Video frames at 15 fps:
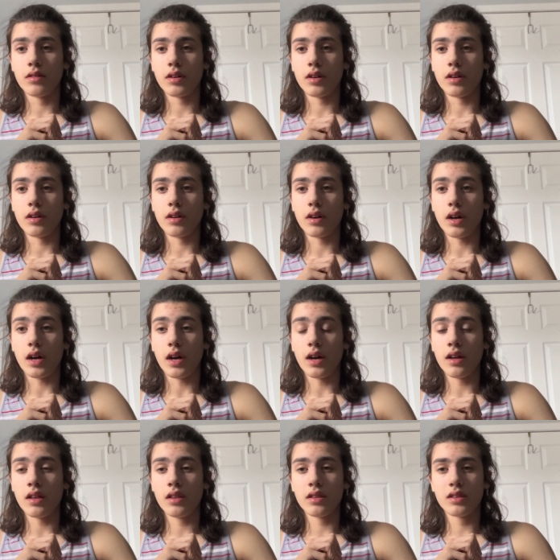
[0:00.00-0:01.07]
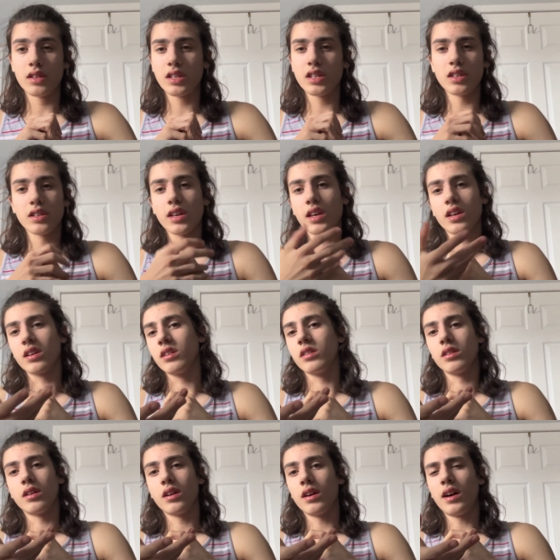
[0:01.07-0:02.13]
Uh, this is like
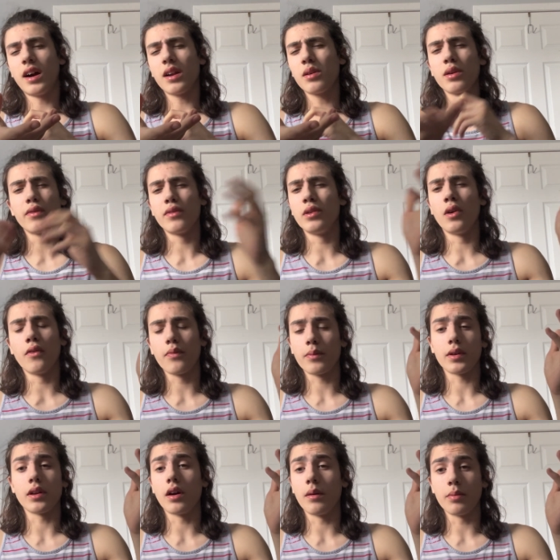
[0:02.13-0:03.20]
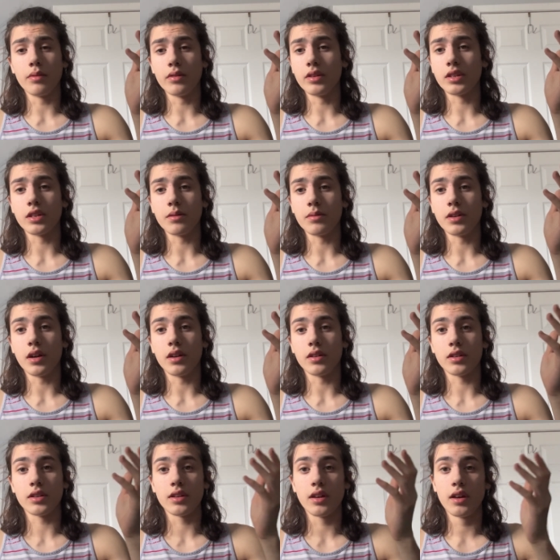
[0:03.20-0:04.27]
a, I don't even know if I'm going to upload this, to be
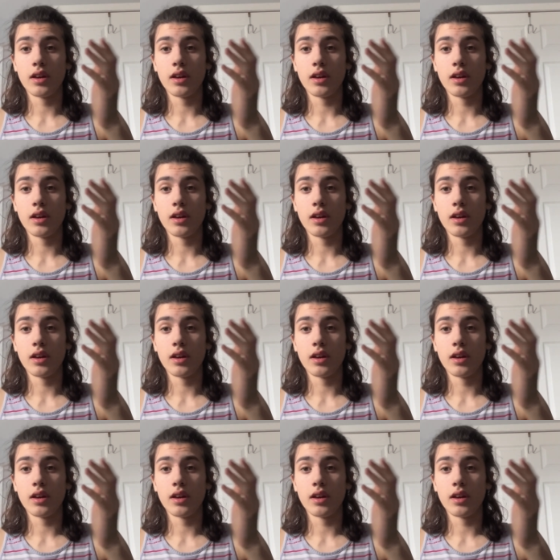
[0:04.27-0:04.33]
honest.